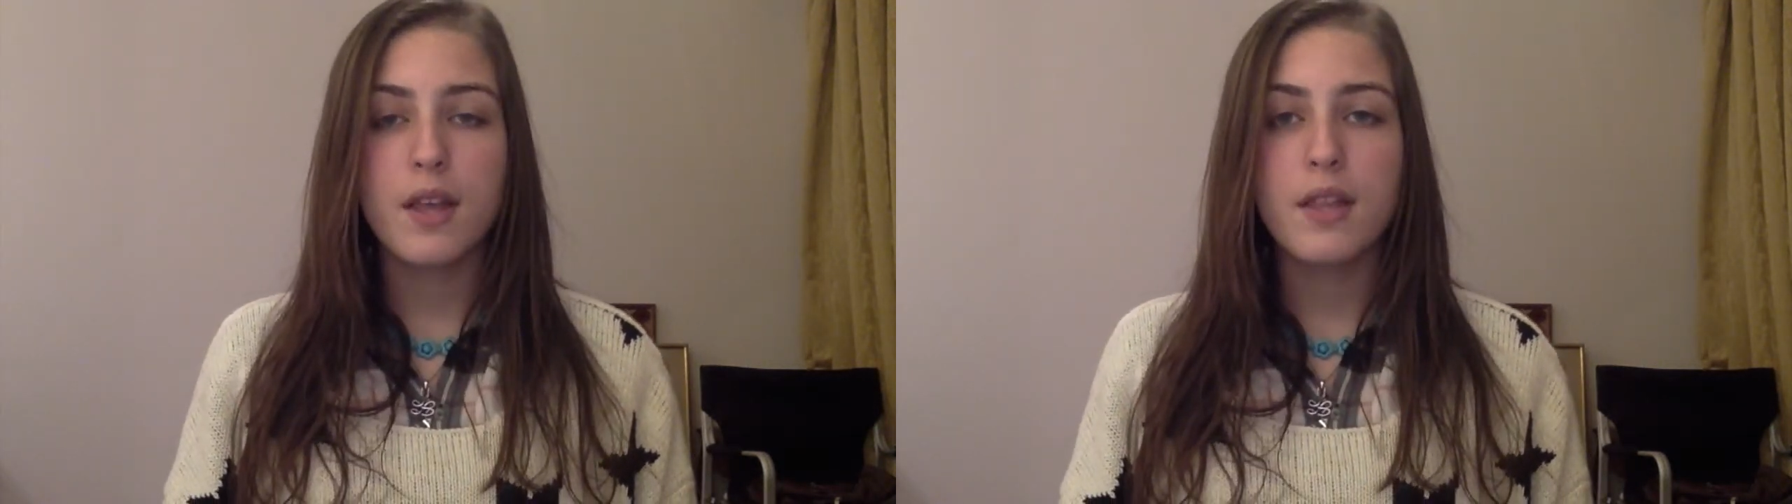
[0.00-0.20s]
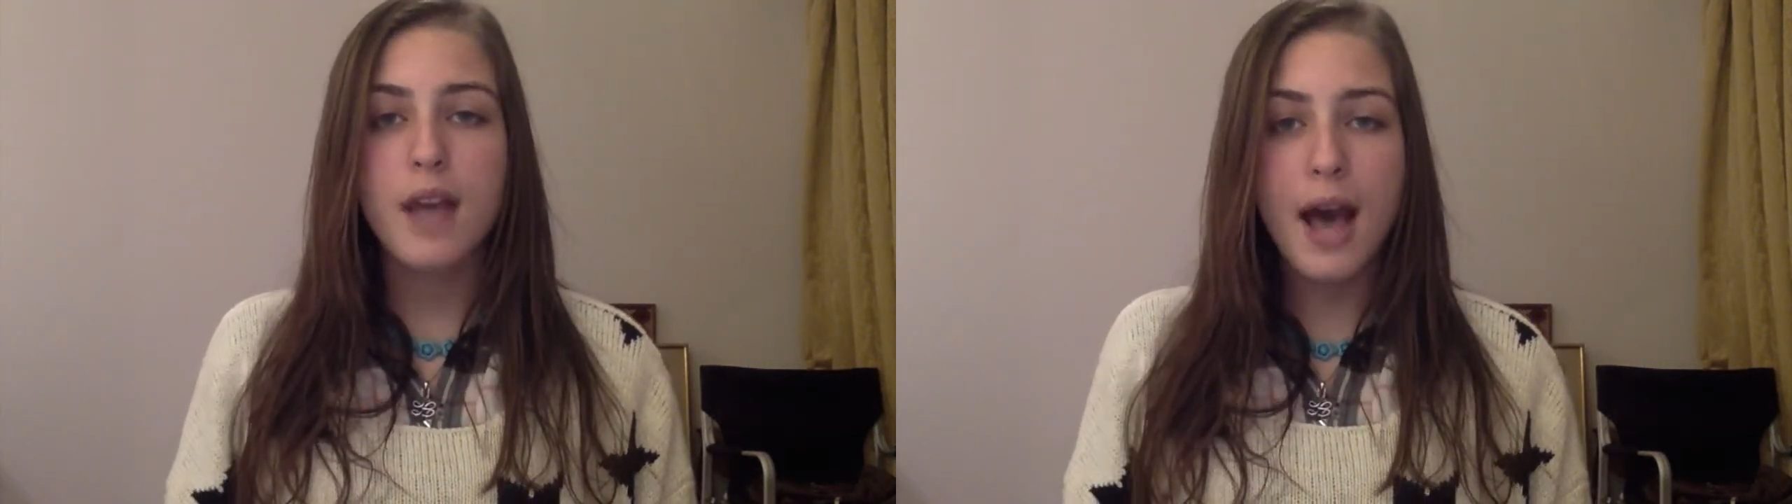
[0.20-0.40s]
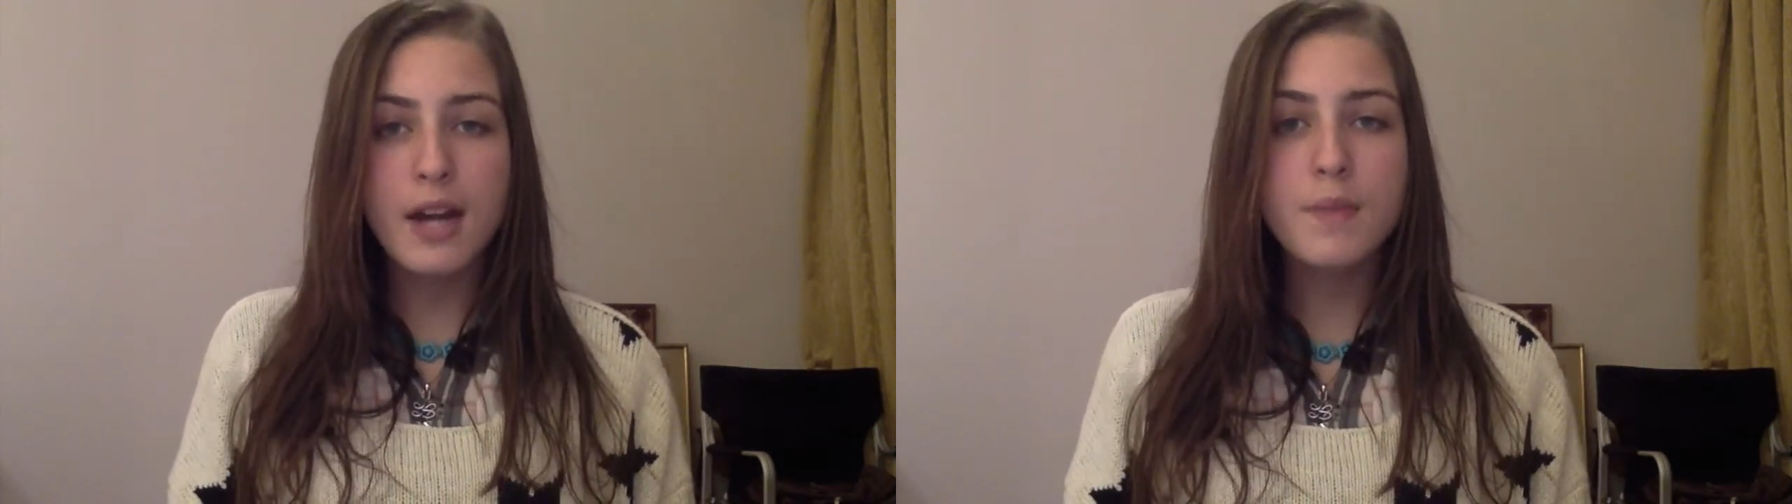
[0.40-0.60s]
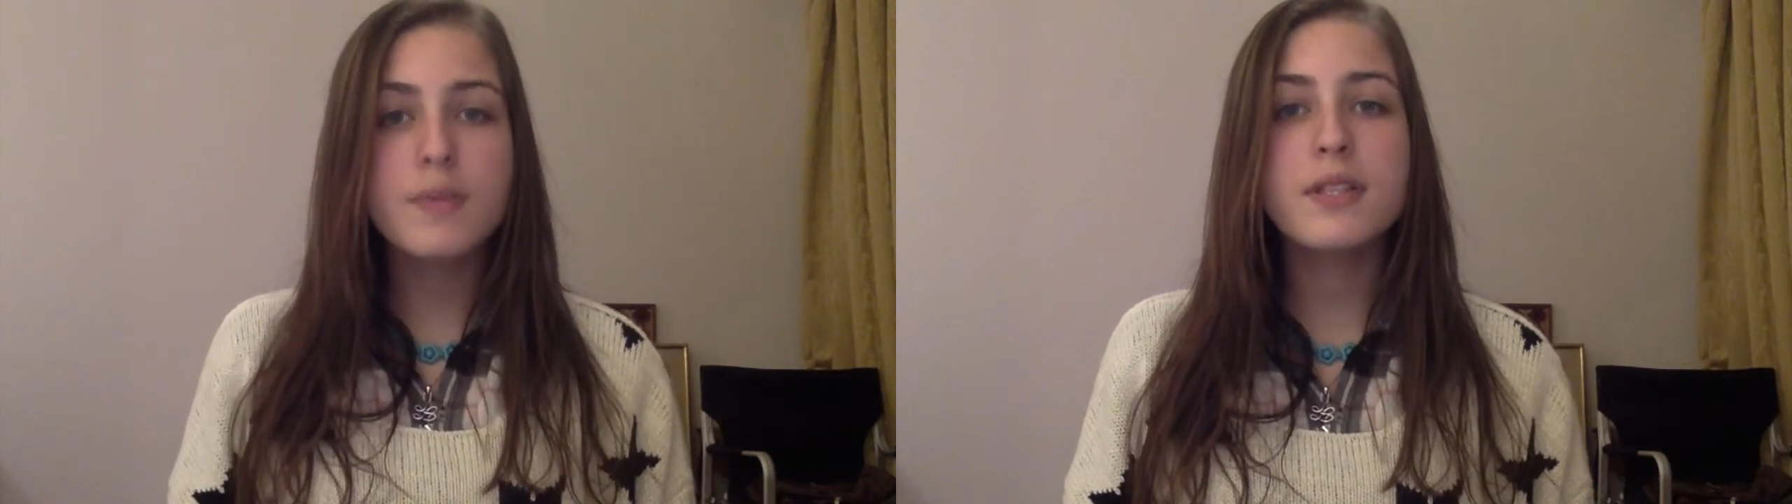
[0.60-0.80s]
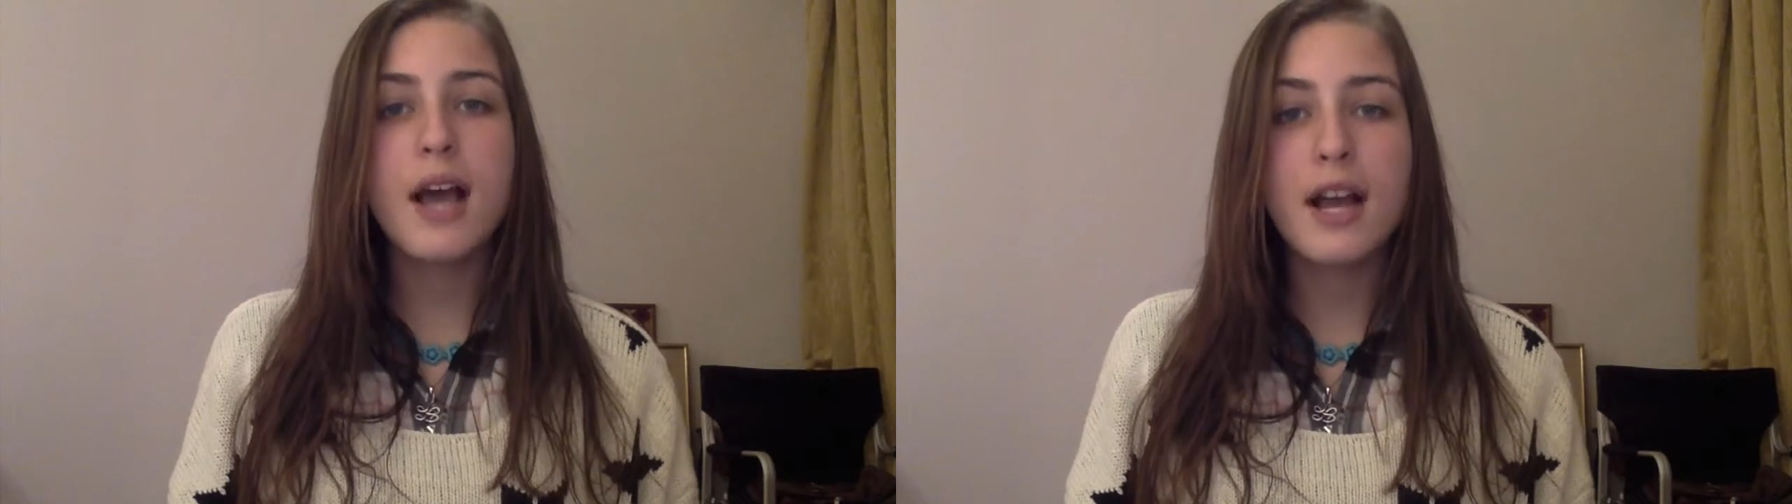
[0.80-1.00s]
The
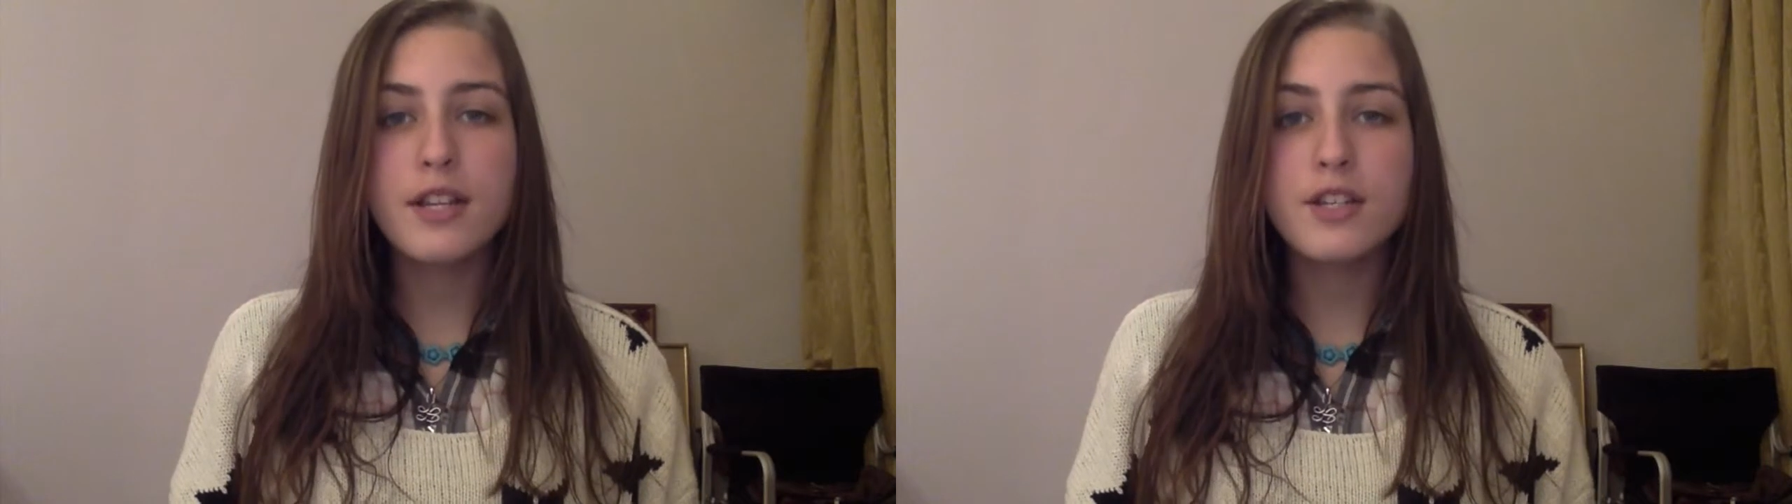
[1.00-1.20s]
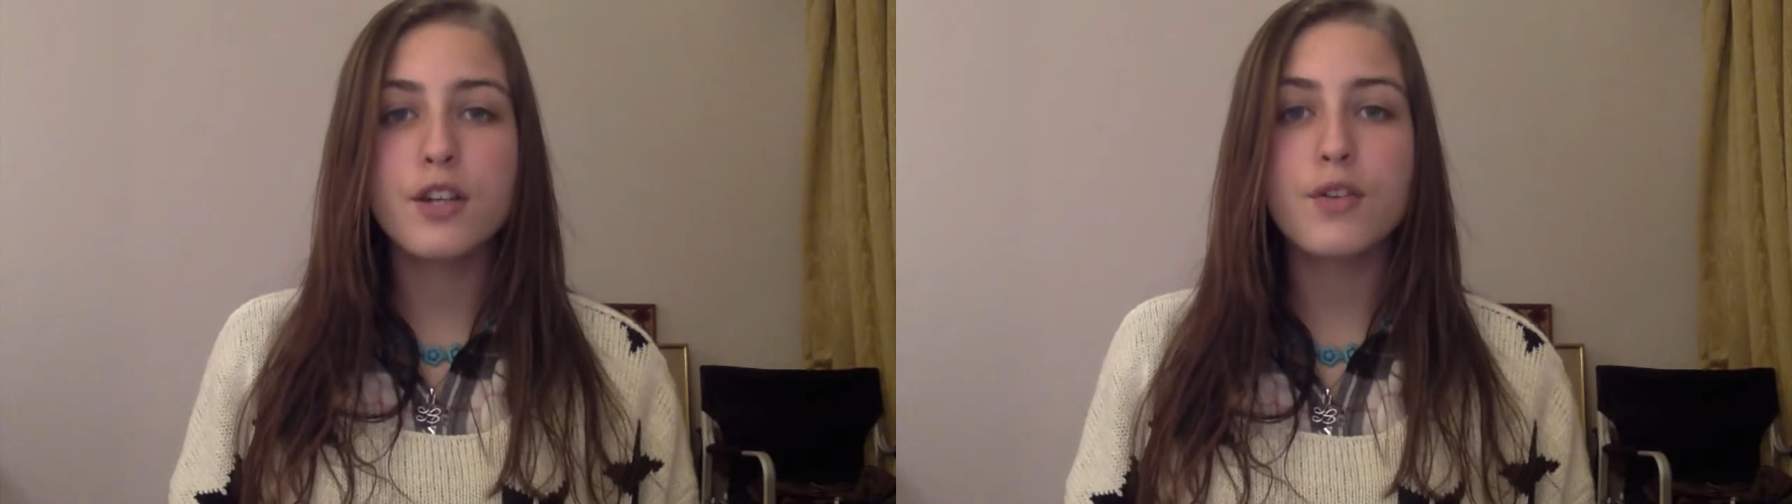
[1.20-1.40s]
animals had to